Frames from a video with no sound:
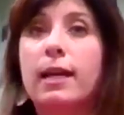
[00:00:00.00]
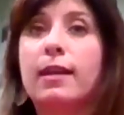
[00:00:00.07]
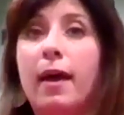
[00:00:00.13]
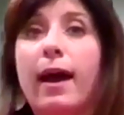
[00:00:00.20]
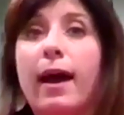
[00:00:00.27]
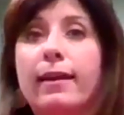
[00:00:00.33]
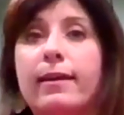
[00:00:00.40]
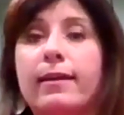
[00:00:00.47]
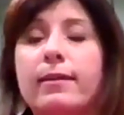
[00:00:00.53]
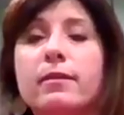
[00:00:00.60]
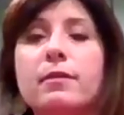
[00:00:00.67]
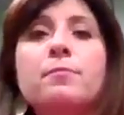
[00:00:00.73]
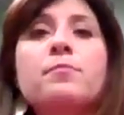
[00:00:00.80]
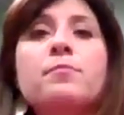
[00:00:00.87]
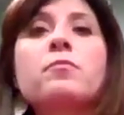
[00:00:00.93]
take that
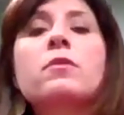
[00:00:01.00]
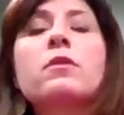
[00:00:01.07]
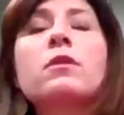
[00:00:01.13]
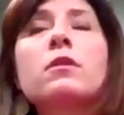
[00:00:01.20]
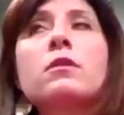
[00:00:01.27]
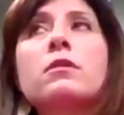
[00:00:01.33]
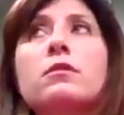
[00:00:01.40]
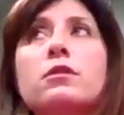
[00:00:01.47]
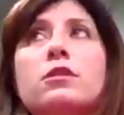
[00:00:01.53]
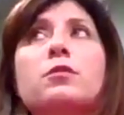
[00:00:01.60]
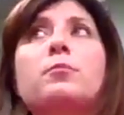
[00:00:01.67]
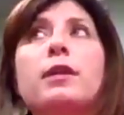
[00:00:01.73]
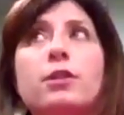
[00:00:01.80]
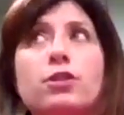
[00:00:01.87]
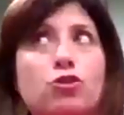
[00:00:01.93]
in,
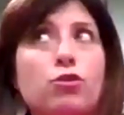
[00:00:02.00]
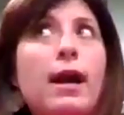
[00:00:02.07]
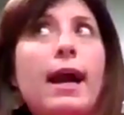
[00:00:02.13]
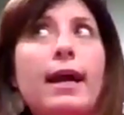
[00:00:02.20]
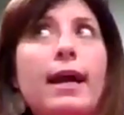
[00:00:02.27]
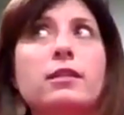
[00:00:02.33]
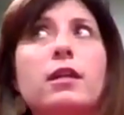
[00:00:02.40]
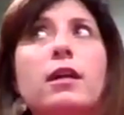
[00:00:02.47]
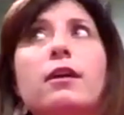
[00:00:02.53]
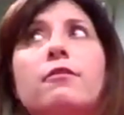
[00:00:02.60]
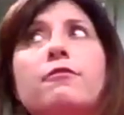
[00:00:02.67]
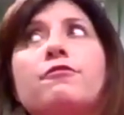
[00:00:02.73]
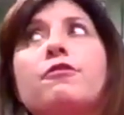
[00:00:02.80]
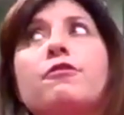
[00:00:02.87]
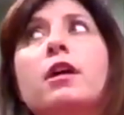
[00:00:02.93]
to be
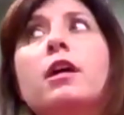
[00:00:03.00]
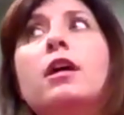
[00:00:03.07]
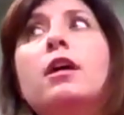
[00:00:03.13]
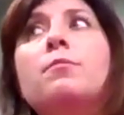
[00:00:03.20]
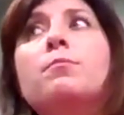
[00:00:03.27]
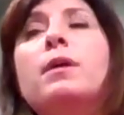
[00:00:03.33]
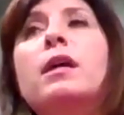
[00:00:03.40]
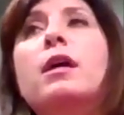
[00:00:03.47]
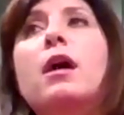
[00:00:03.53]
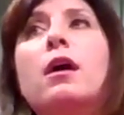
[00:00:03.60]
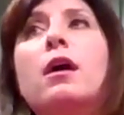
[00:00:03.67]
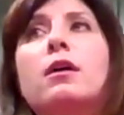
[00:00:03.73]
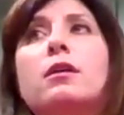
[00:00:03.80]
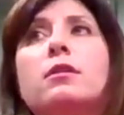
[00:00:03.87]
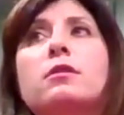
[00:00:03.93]
attractive
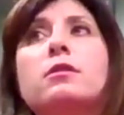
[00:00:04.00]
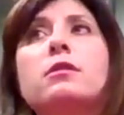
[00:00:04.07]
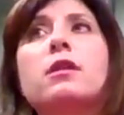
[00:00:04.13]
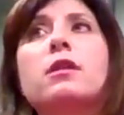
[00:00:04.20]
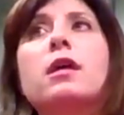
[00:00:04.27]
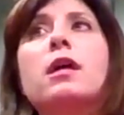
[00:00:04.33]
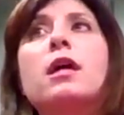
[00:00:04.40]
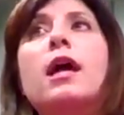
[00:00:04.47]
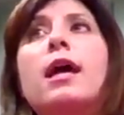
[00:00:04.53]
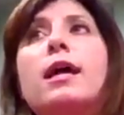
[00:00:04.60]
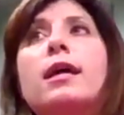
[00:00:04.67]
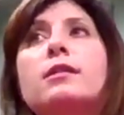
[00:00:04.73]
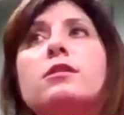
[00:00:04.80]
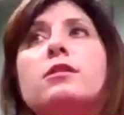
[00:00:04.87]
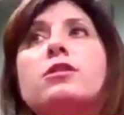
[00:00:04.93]
because
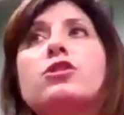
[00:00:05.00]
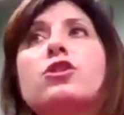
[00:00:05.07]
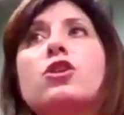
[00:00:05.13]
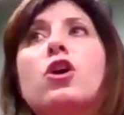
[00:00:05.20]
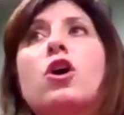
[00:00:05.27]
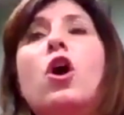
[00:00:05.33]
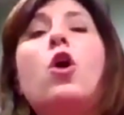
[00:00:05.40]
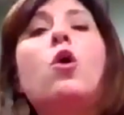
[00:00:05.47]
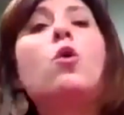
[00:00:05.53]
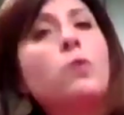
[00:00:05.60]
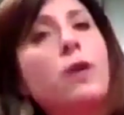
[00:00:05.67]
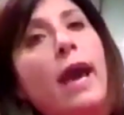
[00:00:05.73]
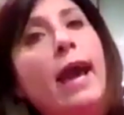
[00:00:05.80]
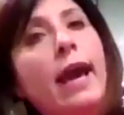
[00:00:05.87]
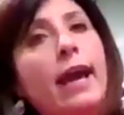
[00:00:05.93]
it's
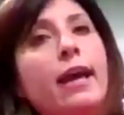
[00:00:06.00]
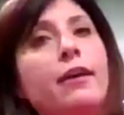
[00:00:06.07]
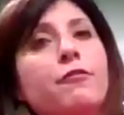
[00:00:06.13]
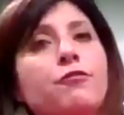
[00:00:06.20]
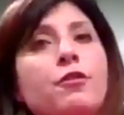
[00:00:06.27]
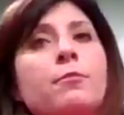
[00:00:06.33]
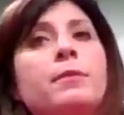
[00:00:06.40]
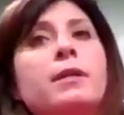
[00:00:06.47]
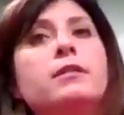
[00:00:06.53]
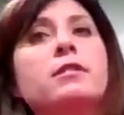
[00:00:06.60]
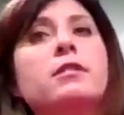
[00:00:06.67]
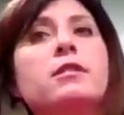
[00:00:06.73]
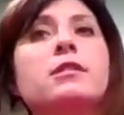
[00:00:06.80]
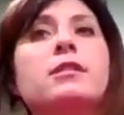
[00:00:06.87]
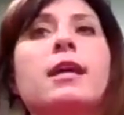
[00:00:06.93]
okay for
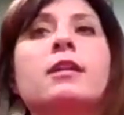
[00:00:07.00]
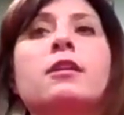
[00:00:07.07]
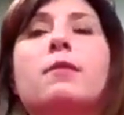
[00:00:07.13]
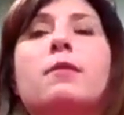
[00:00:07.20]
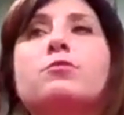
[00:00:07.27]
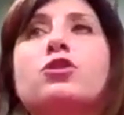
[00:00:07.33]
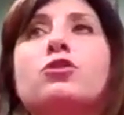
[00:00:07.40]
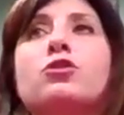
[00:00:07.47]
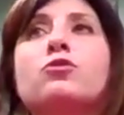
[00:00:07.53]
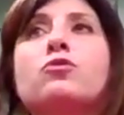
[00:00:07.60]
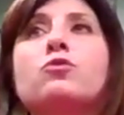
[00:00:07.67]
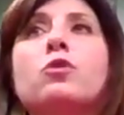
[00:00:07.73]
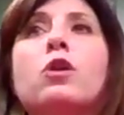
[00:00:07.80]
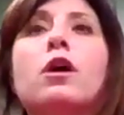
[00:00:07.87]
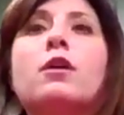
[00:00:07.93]
me to stand up
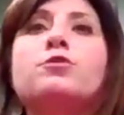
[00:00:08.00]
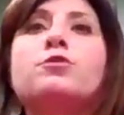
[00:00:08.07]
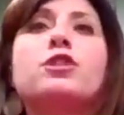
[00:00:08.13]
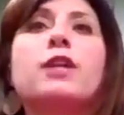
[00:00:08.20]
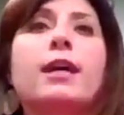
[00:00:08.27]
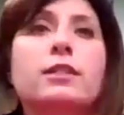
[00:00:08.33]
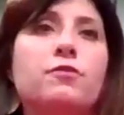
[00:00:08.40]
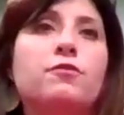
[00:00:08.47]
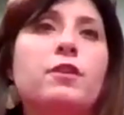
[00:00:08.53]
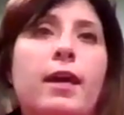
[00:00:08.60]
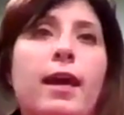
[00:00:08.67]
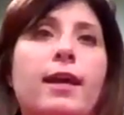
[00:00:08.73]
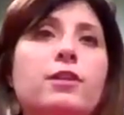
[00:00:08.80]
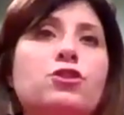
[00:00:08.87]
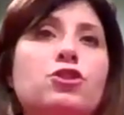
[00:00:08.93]
to
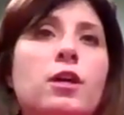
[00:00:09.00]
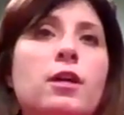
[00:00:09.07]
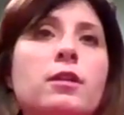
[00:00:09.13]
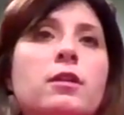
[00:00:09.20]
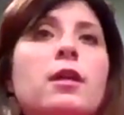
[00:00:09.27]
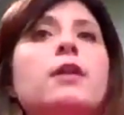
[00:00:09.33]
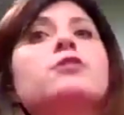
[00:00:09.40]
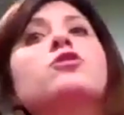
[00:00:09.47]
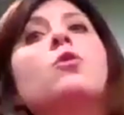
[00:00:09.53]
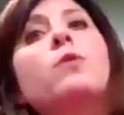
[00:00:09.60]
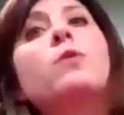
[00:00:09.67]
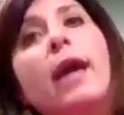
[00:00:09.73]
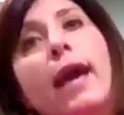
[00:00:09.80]
objectification. It's